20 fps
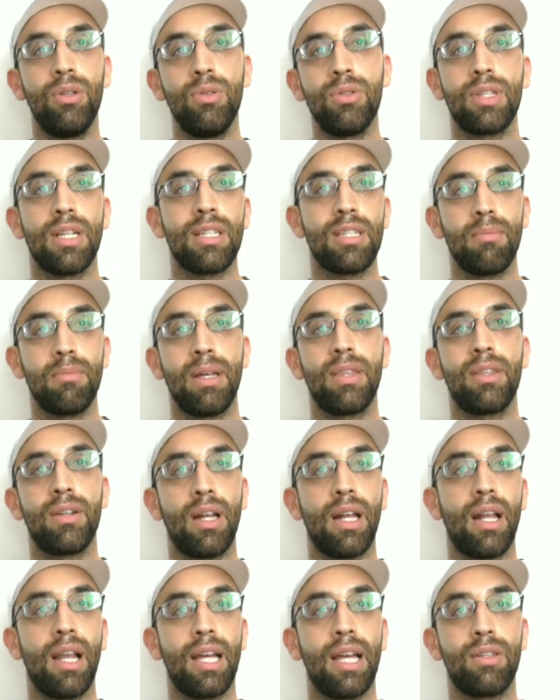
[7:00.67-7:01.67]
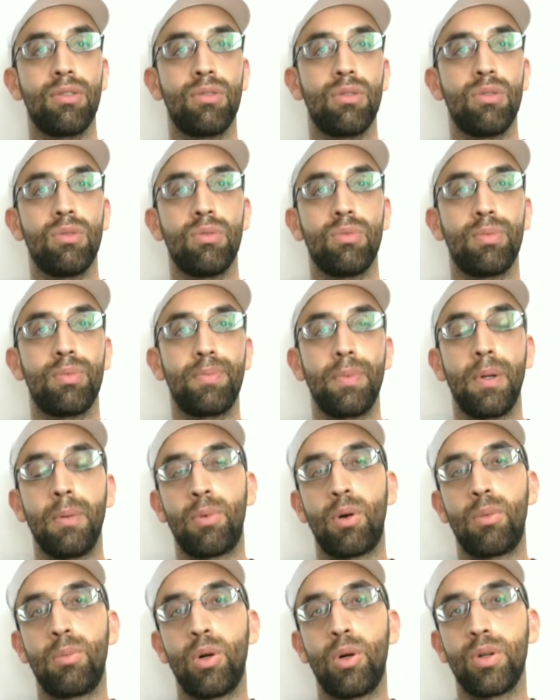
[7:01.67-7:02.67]
I use. That's the method I like to
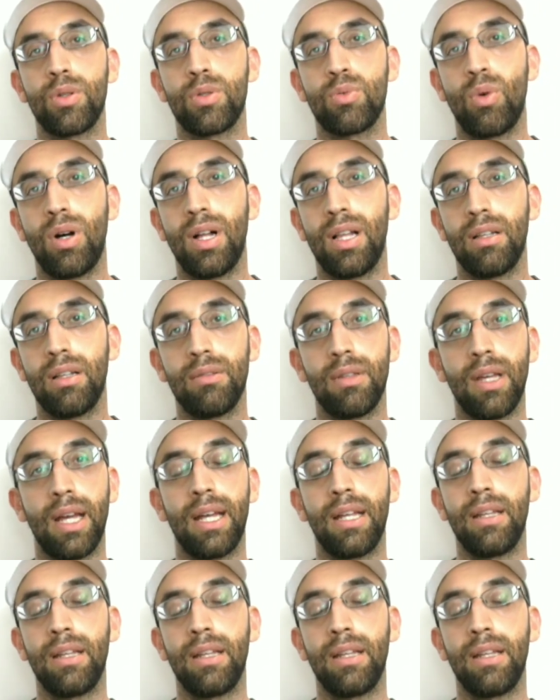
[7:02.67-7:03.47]
promote as well.